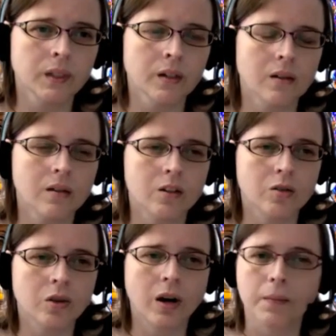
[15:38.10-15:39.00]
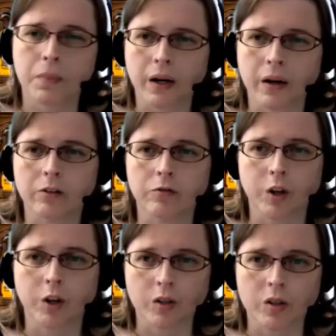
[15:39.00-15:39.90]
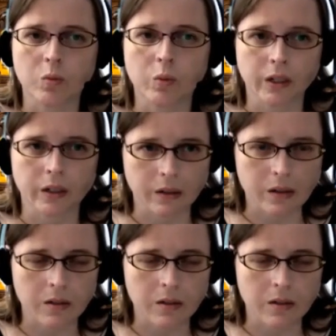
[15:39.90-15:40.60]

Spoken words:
do not bear false witness.